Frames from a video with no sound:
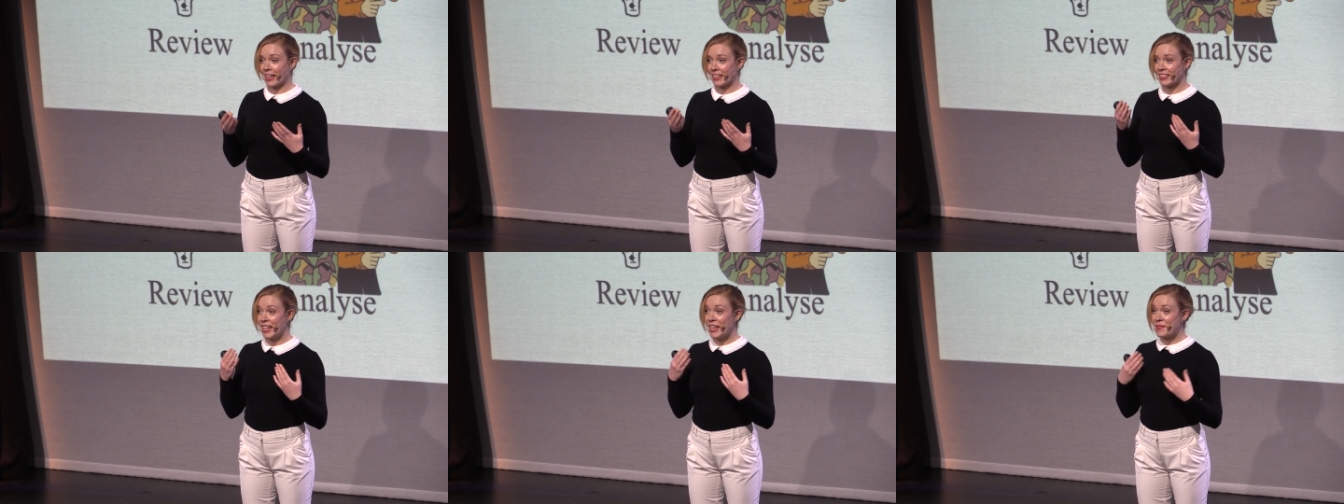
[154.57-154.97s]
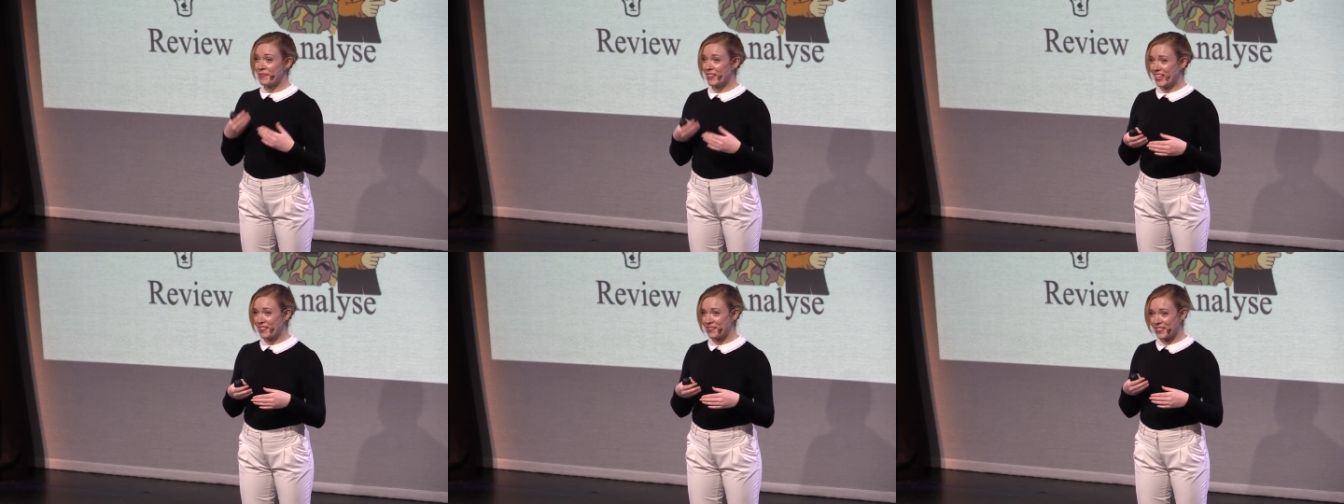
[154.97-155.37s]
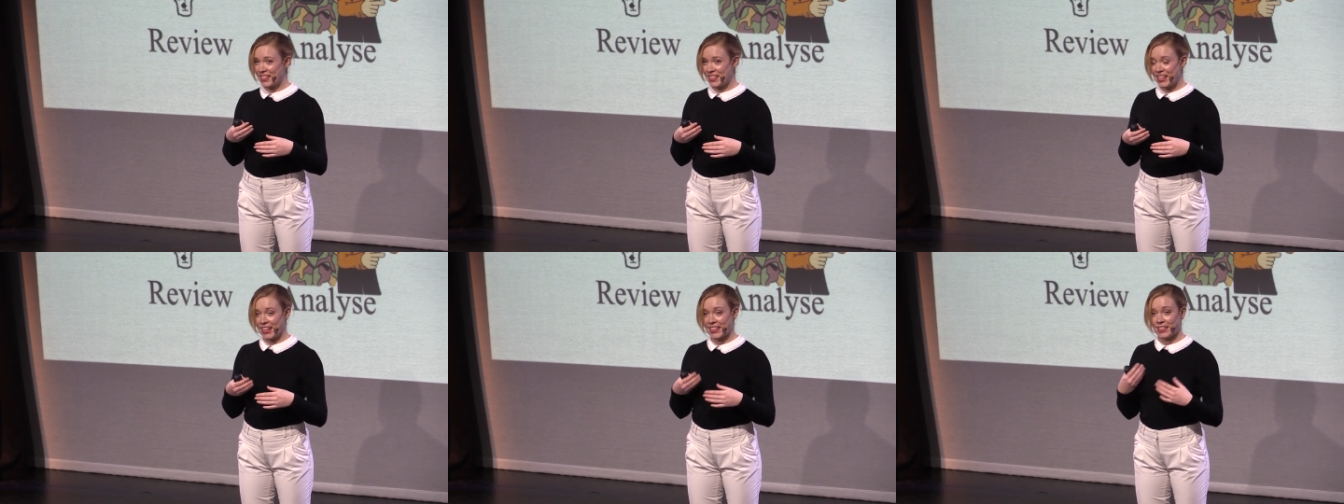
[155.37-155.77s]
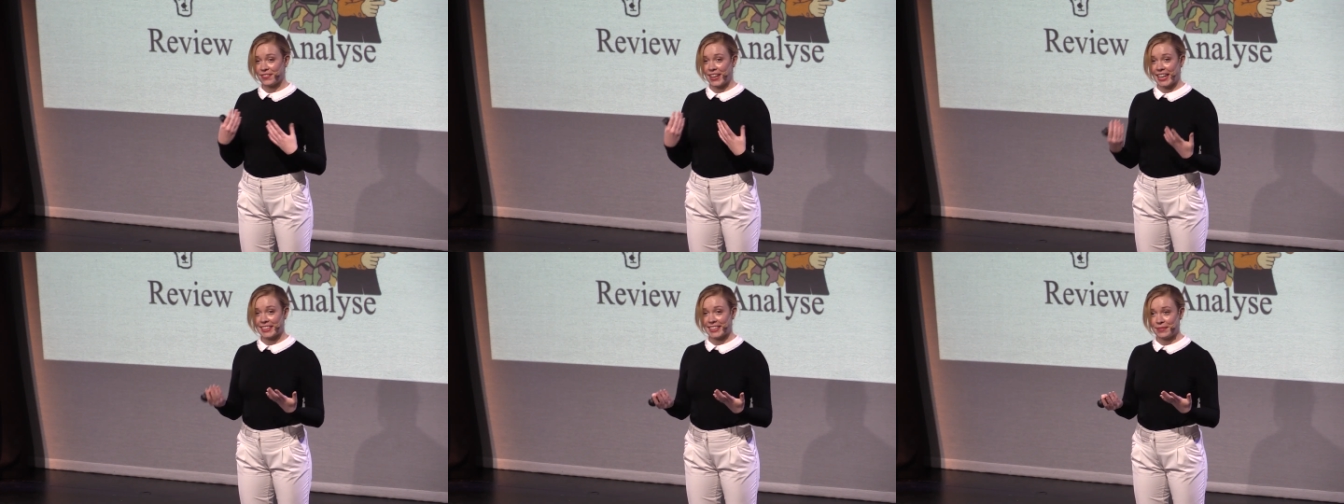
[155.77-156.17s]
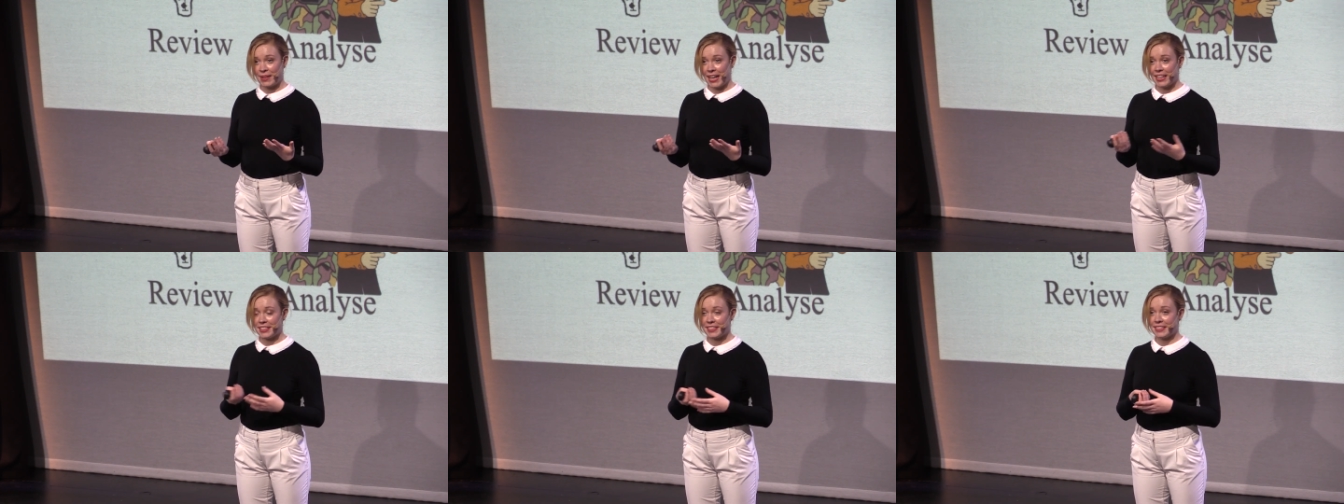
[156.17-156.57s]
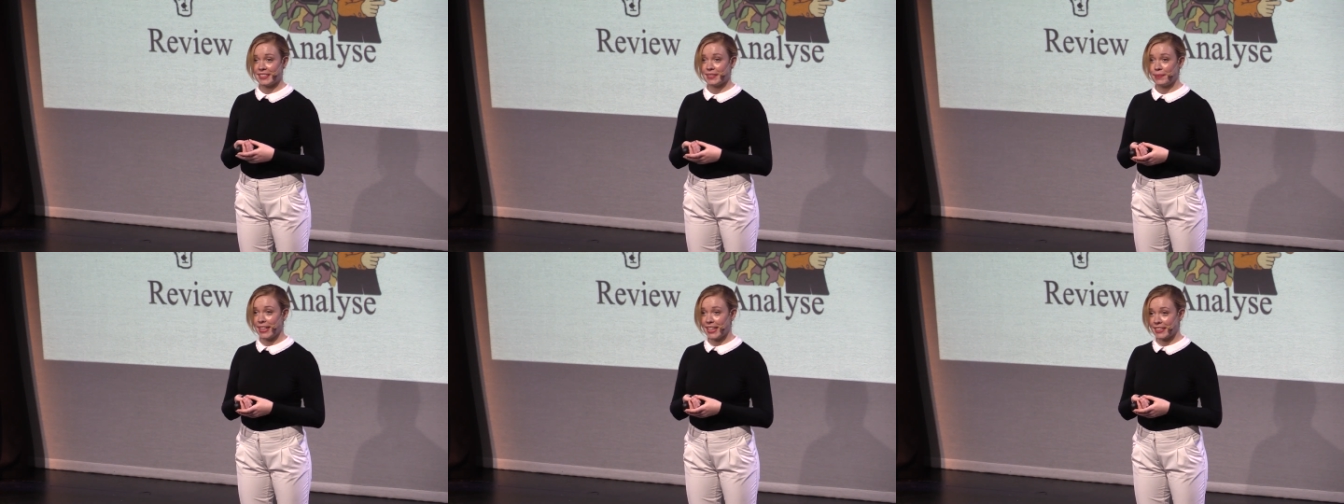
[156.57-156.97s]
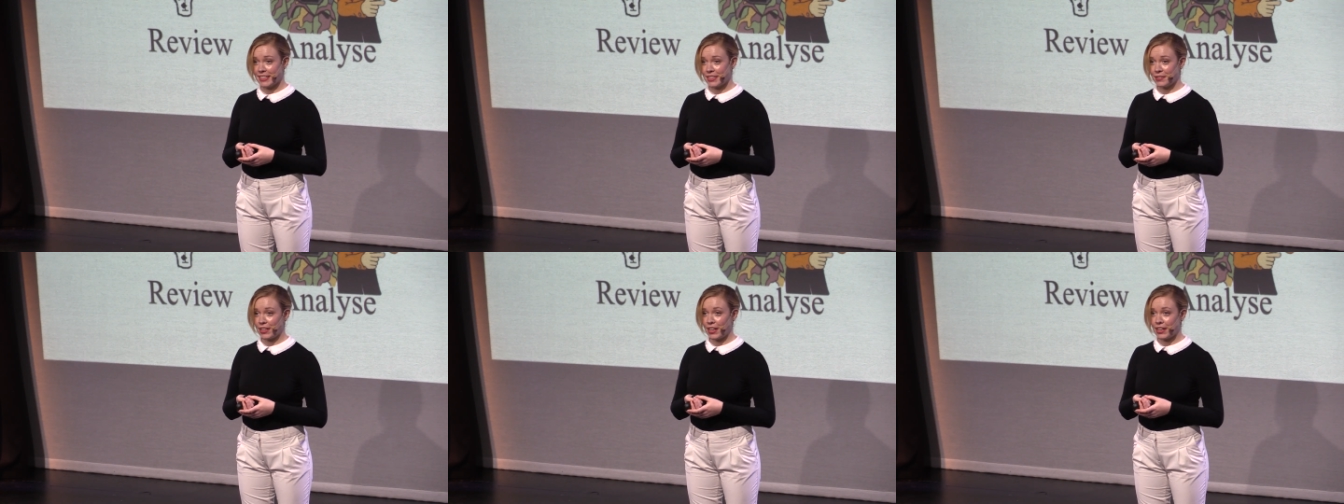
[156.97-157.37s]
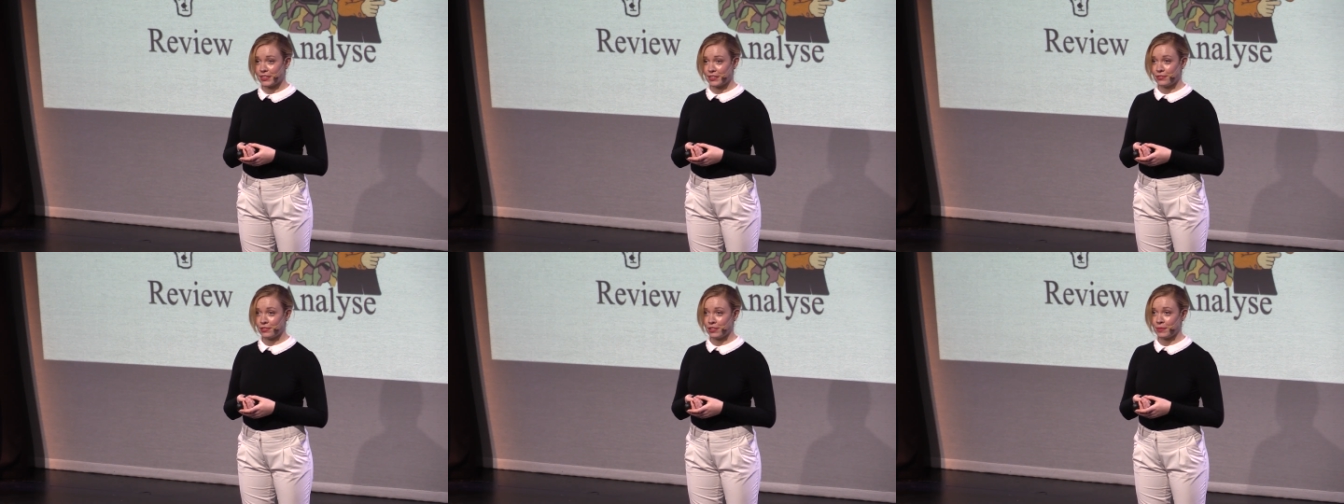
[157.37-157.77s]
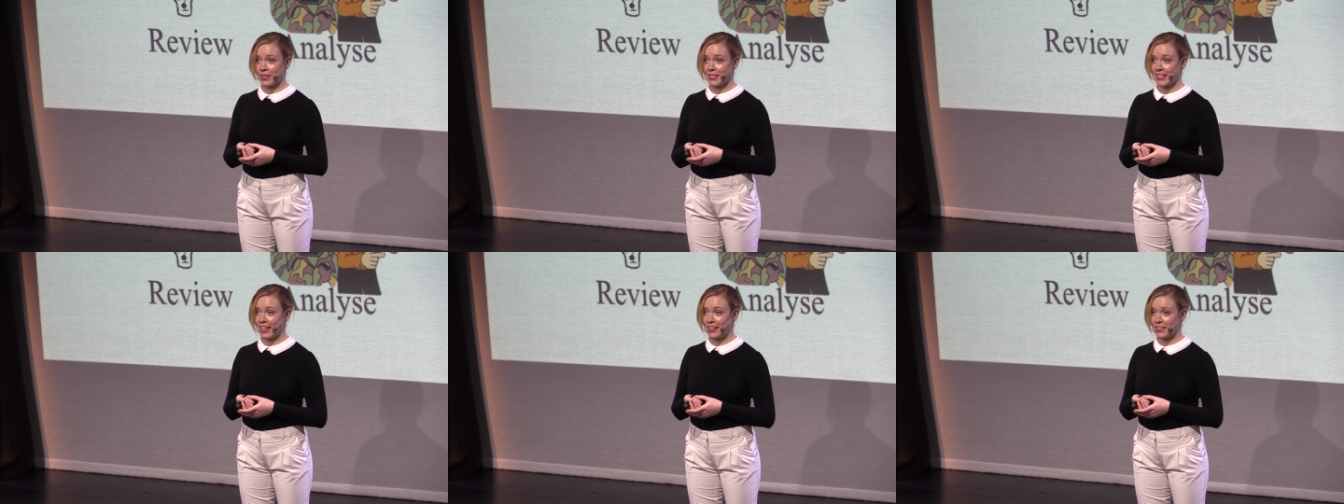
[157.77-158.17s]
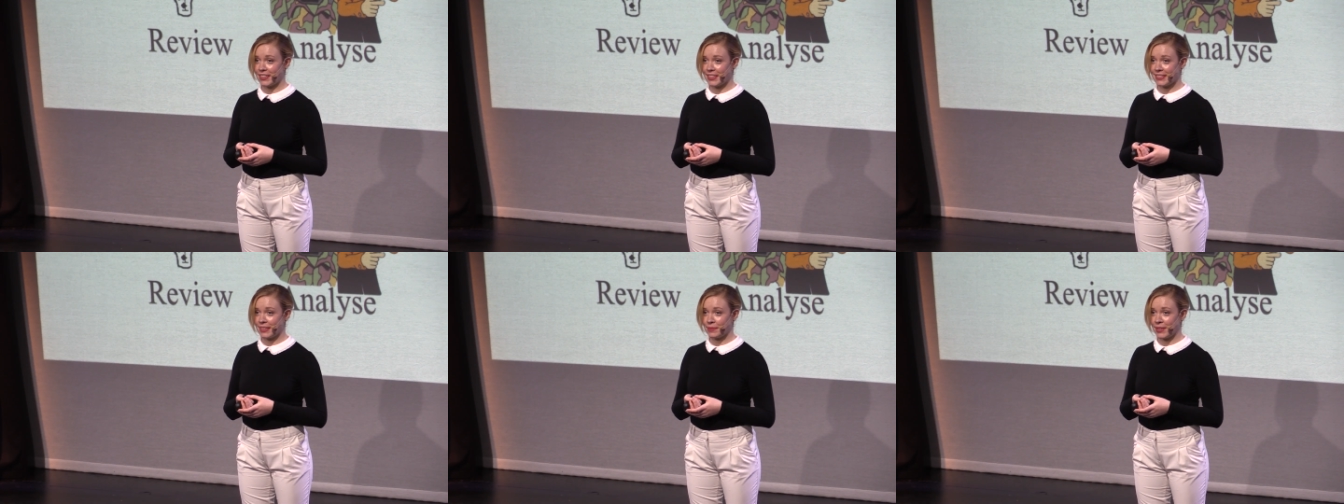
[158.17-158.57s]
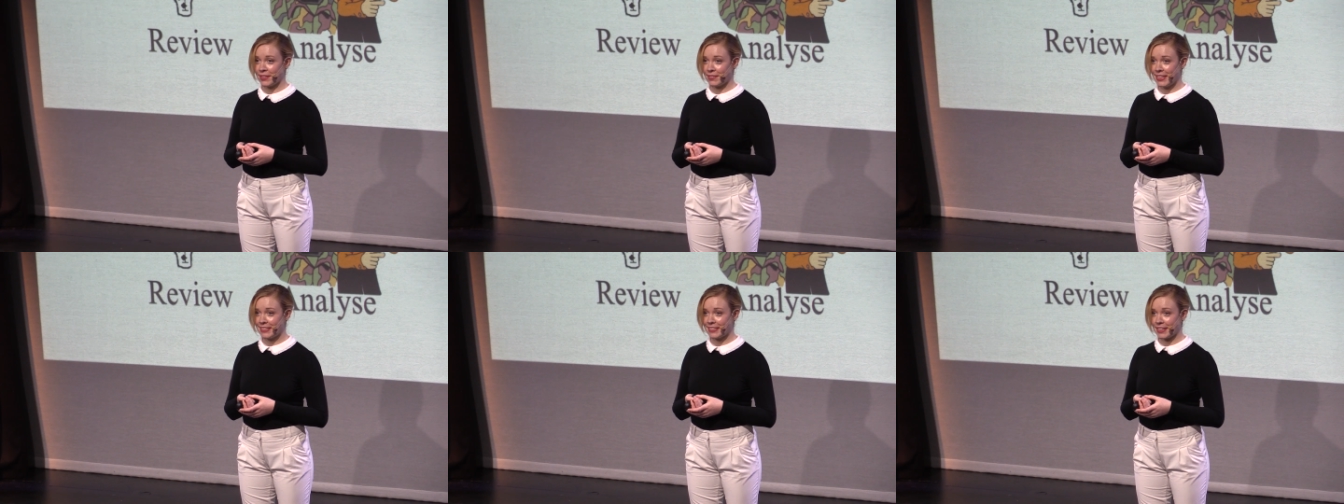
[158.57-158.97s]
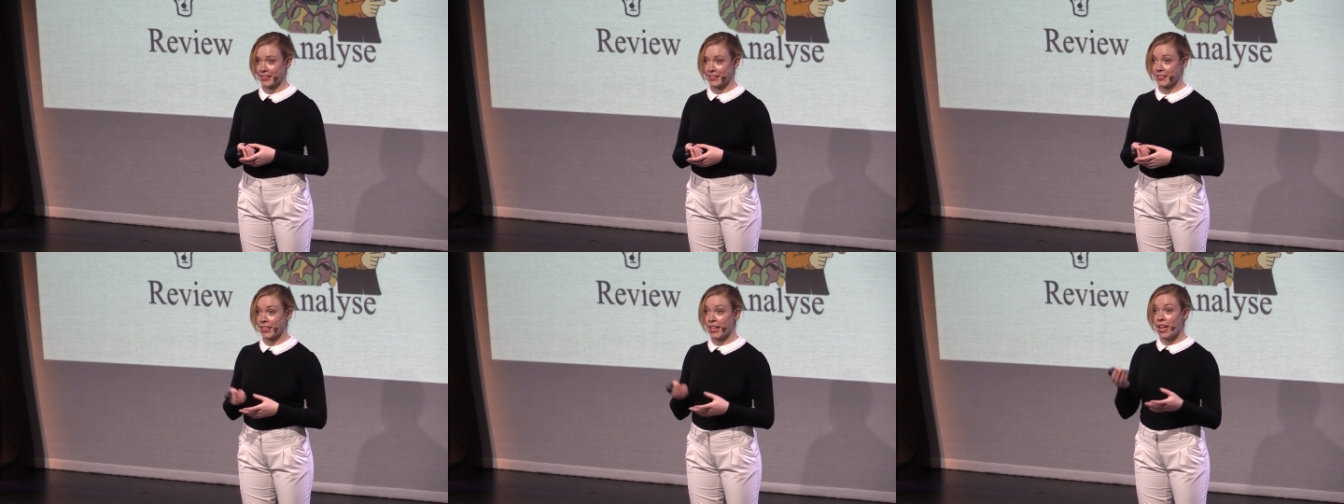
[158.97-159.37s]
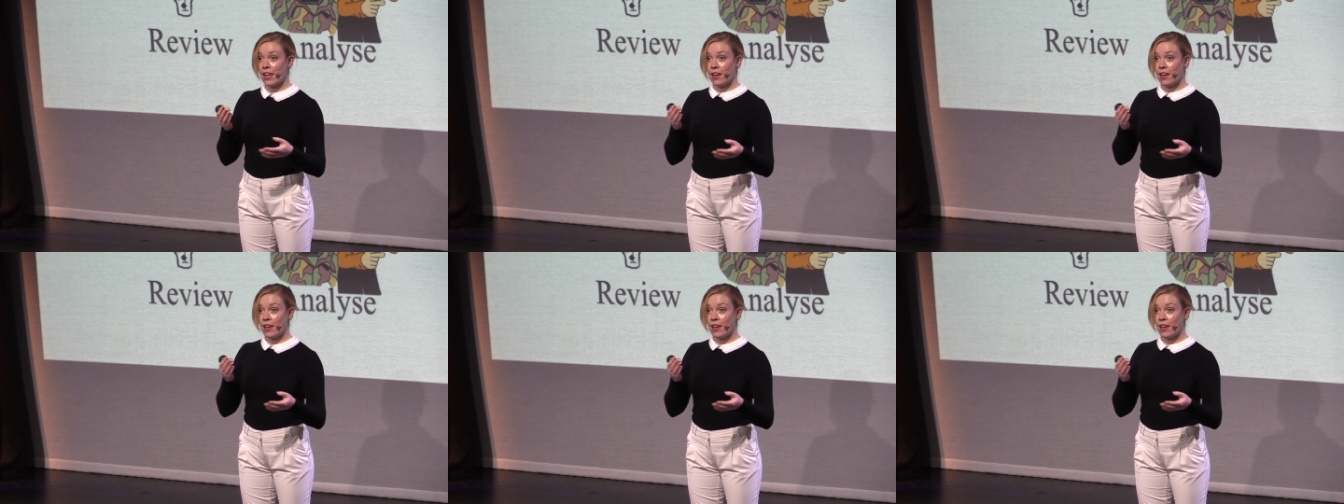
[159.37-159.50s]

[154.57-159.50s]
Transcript: and believe it or not, I've actually managed to speak to a lot of former terrorists in my research.